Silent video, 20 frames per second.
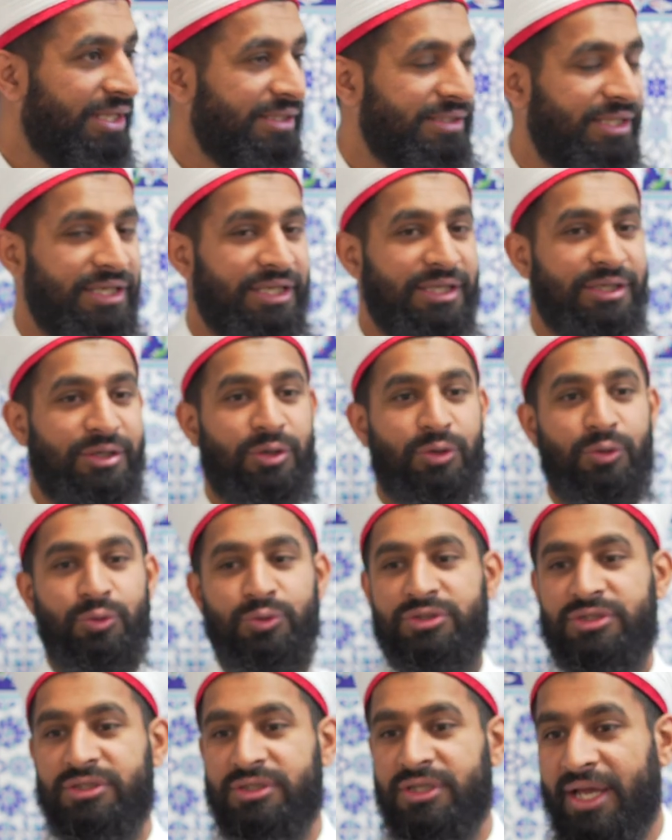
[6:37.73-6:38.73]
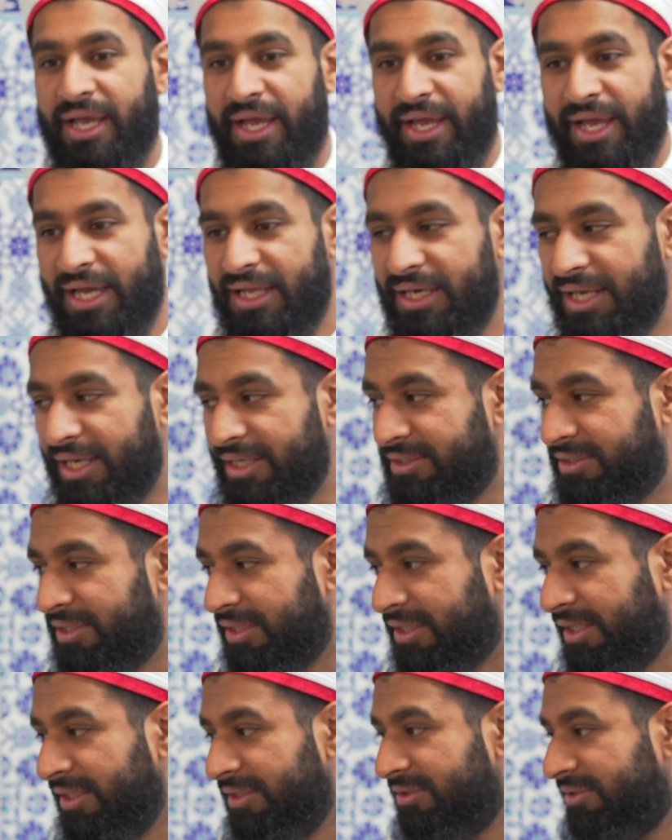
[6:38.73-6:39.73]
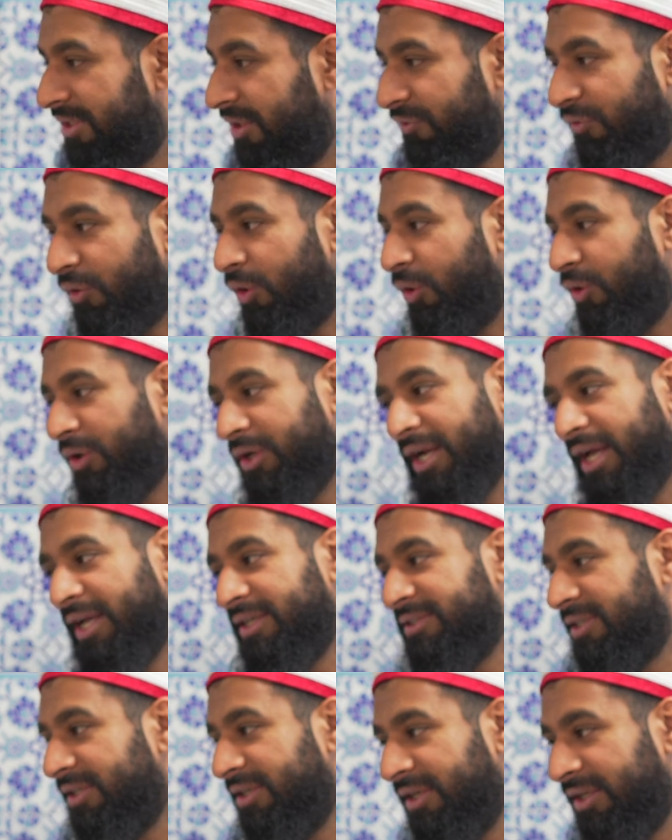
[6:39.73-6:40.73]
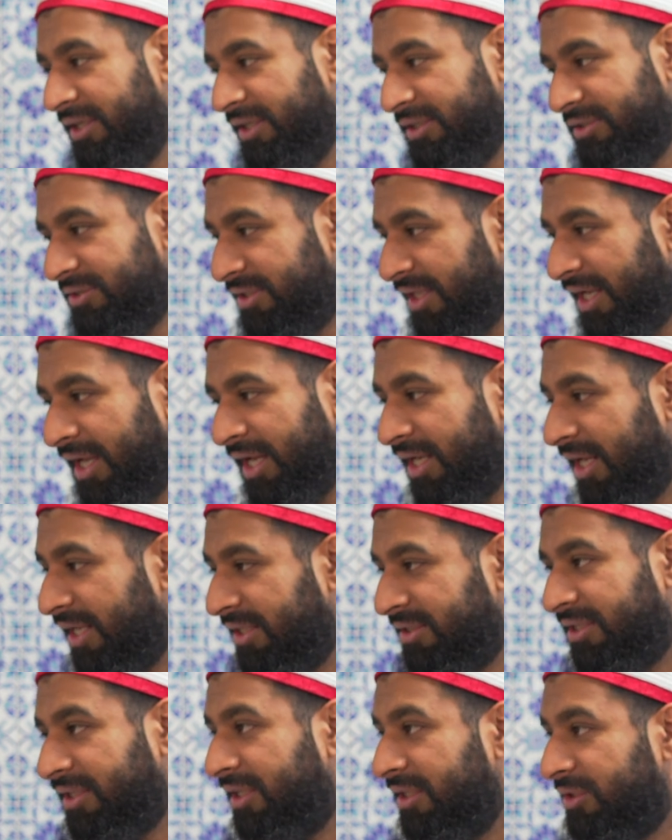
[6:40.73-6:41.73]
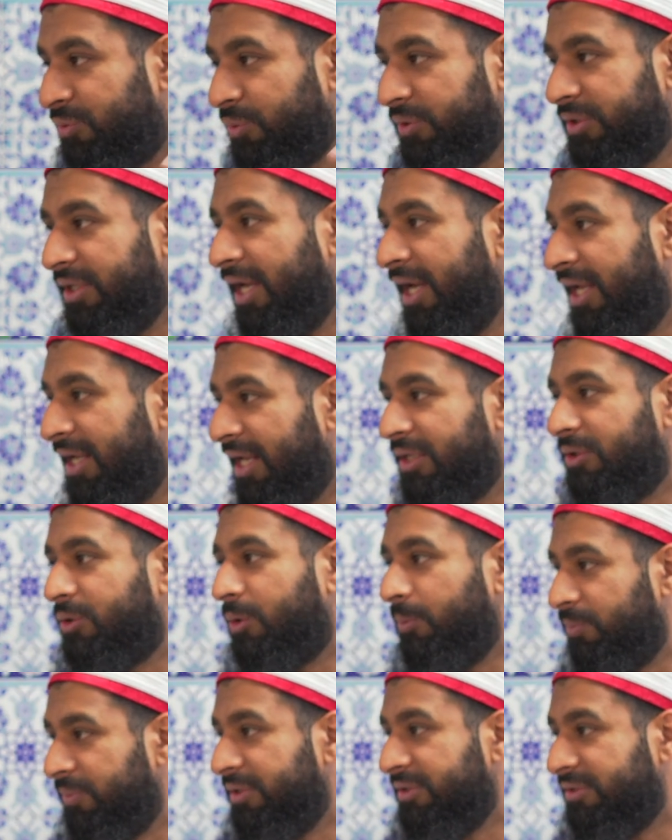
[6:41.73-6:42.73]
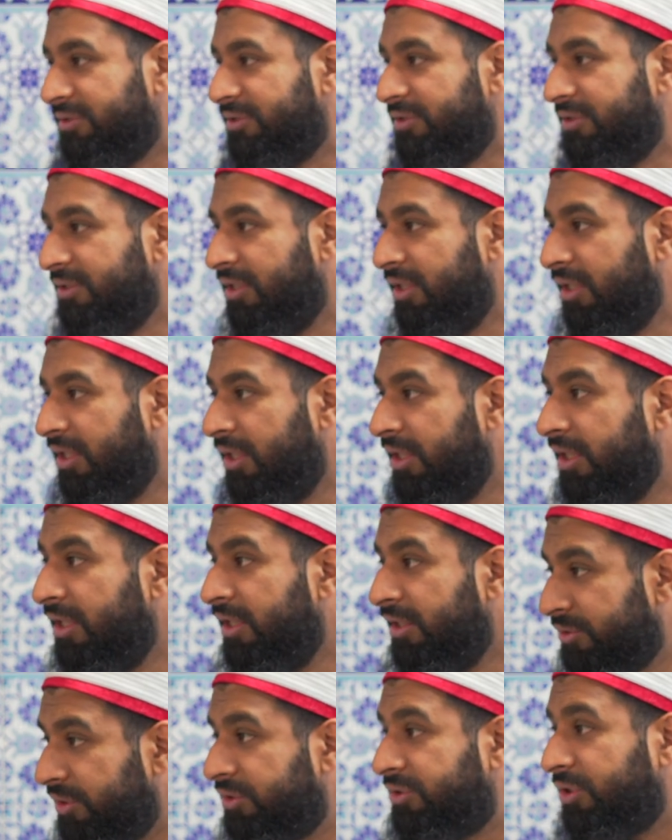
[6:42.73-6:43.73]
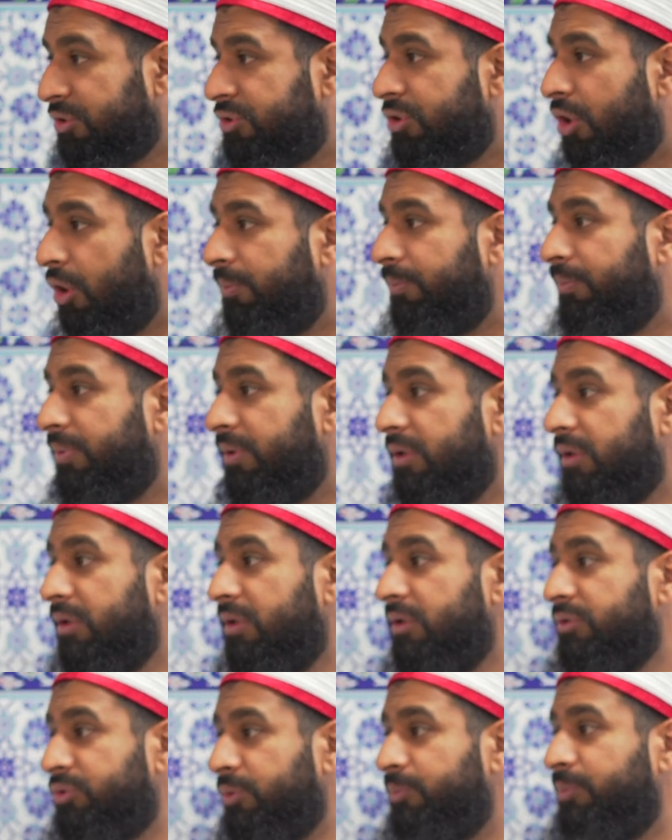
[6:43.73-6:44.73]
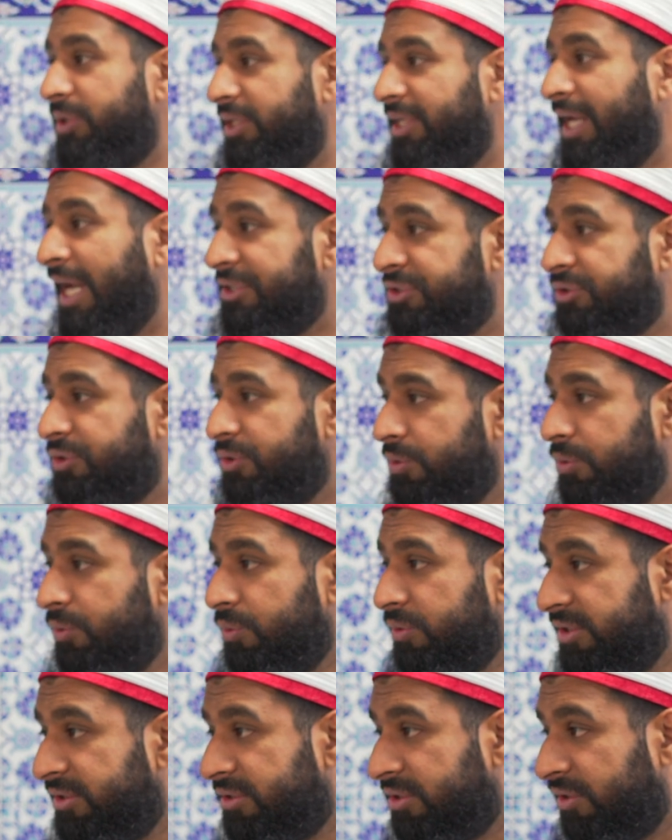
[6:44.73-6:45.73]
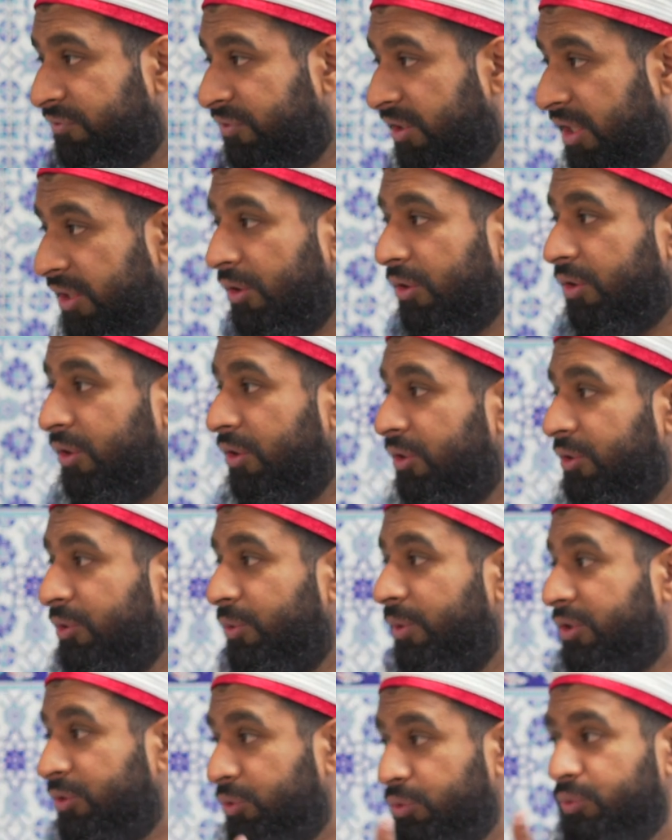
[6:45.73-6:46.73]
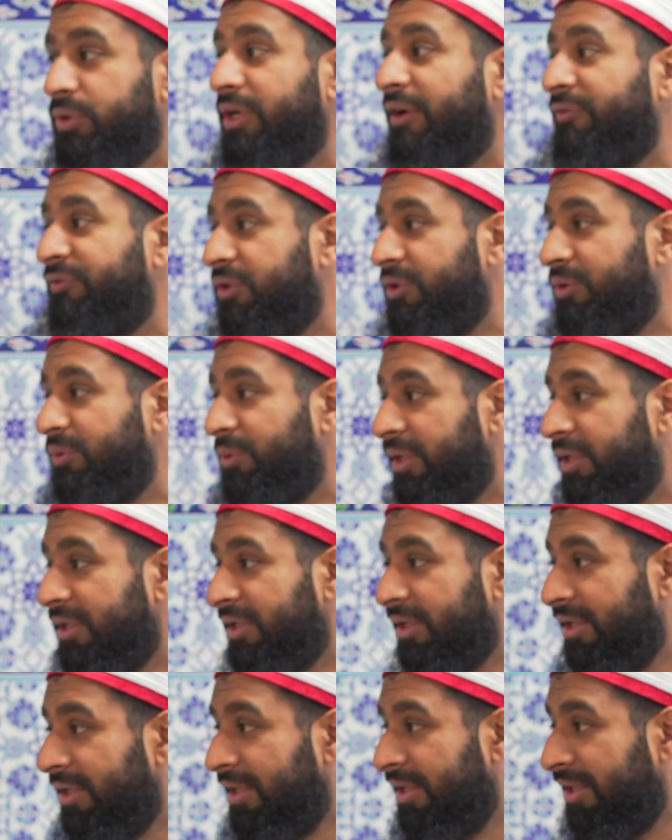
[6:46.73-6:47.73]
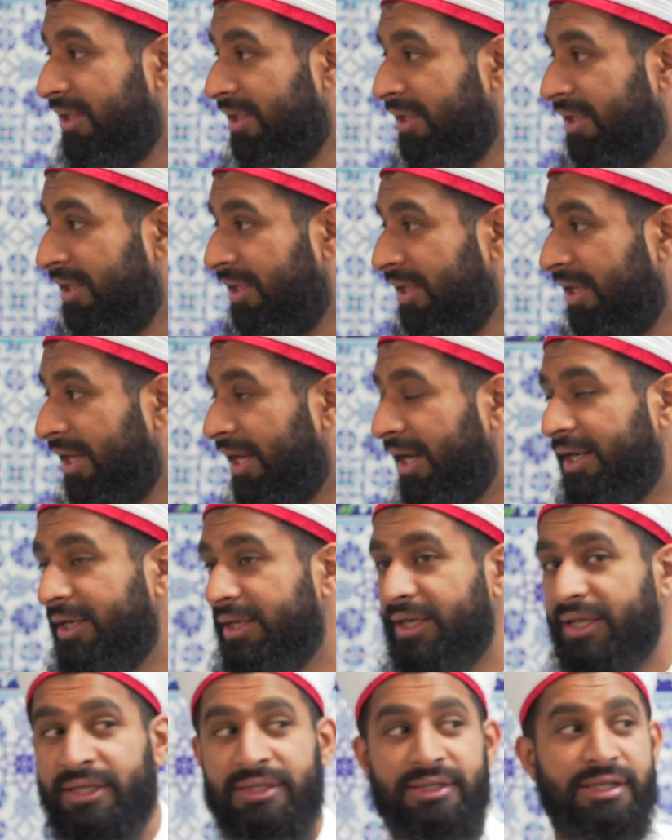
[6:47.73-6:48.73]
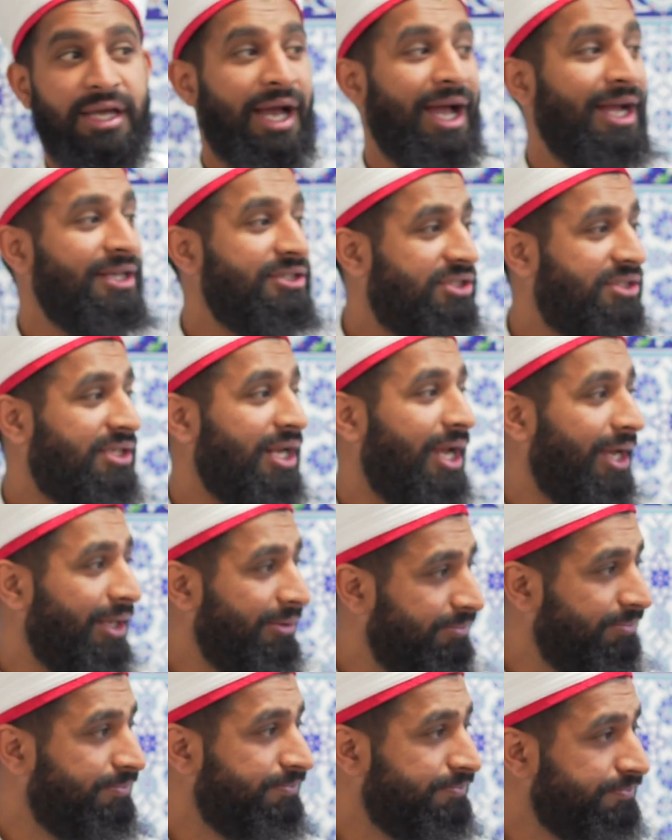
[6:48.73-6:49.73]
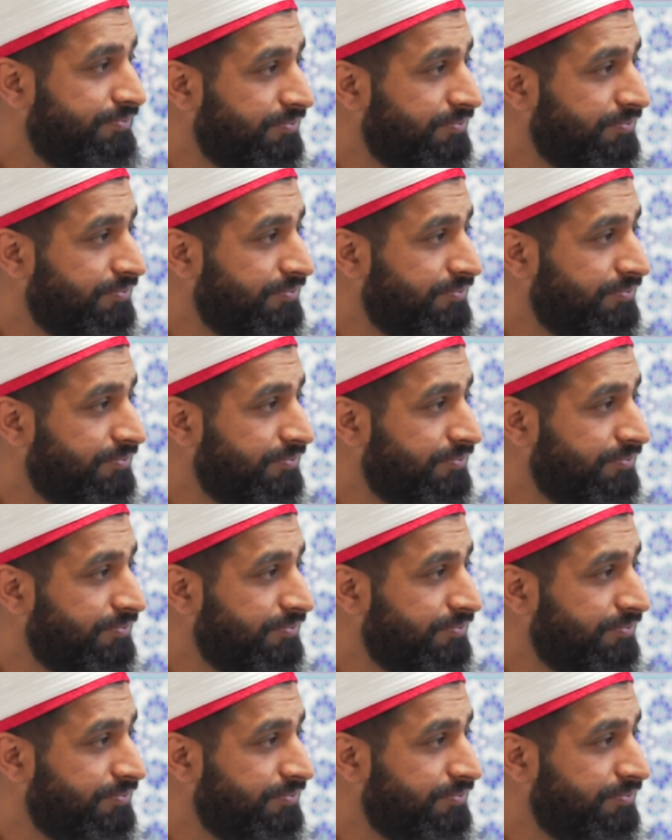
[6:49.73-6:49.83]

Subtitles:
That includes airline tickets. They've organized and arranged the airline tickets with the airline companies. So it's a job. Somebody has to do this. If they're not going to do it, you would have to do it. And in the Hajj time,